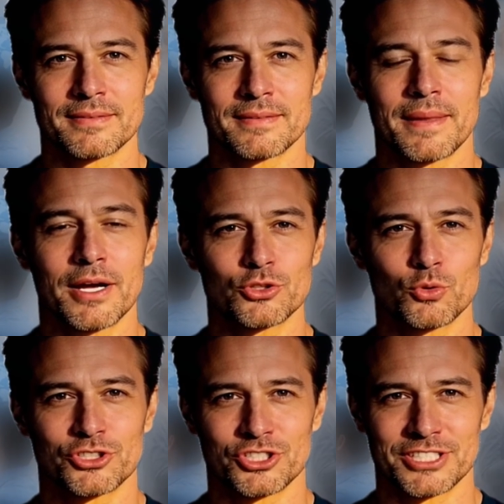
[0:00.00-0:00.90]
Here's
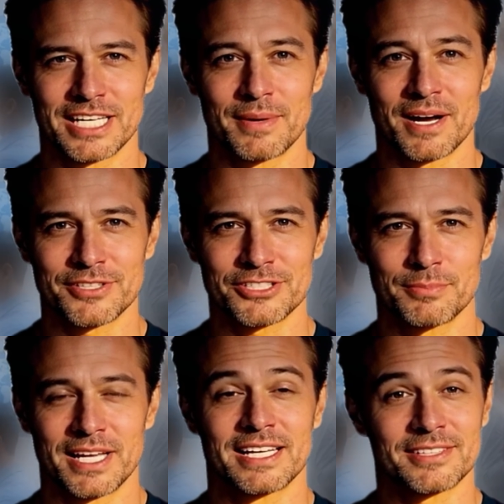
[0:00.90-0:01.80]
what just came out that's
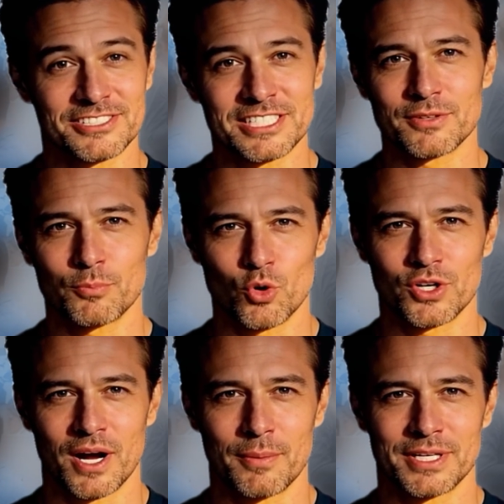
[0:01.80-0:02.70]
making this even more
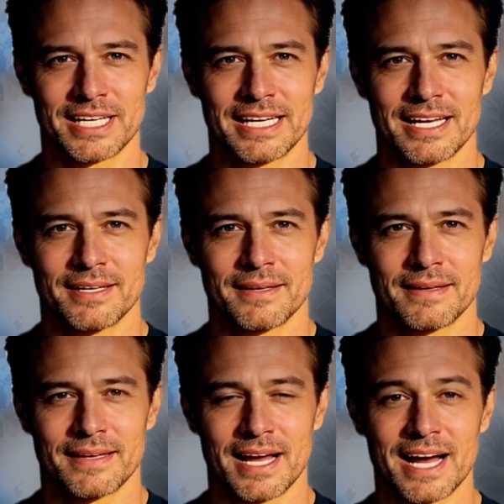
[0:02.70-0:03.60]
complicated.
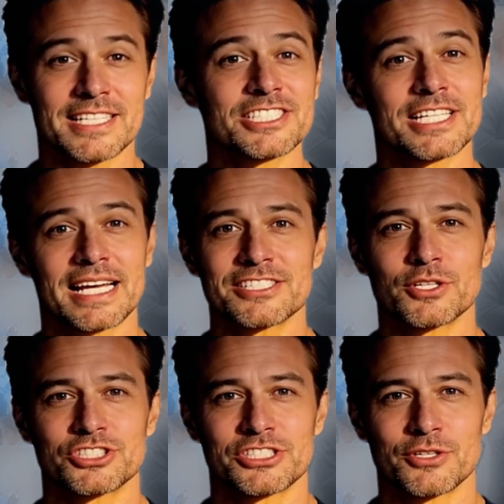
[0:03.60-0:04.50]
9 states
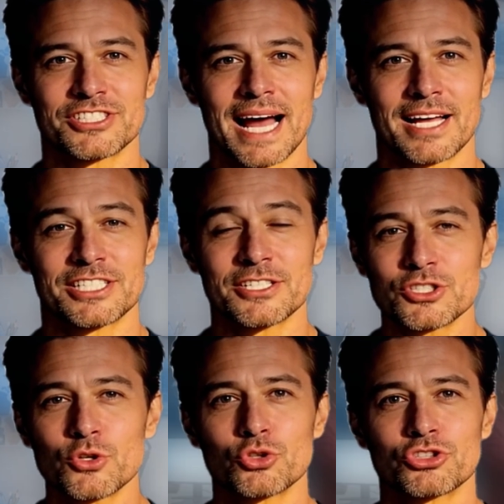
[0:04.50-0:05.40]
are still taxing
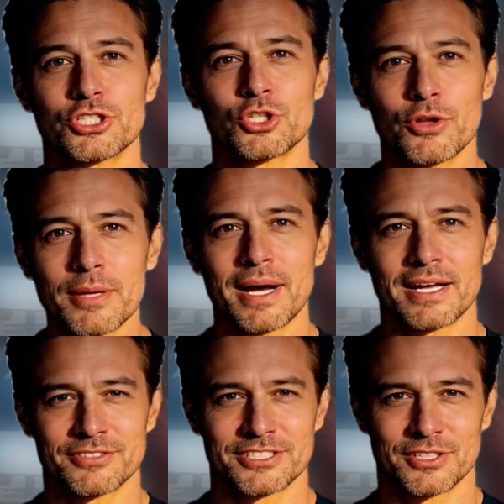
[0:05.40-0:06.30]
Social Security
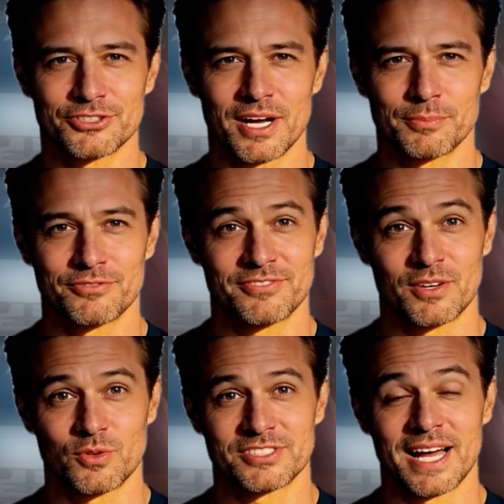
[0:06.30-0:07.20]
benefits on top of
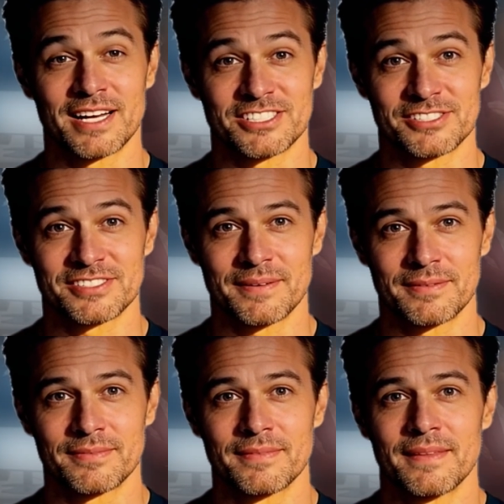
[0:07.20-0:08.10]
federal taxes.
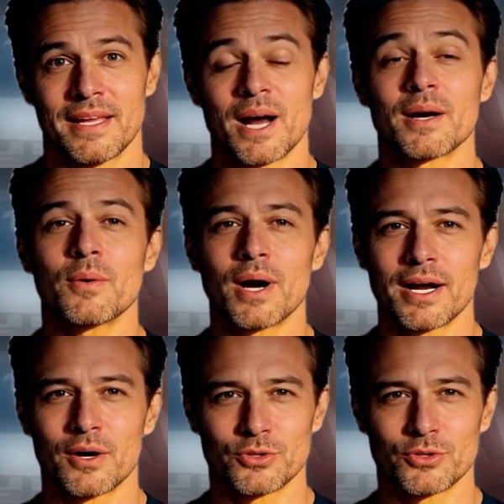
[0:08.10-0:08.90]
Colorado,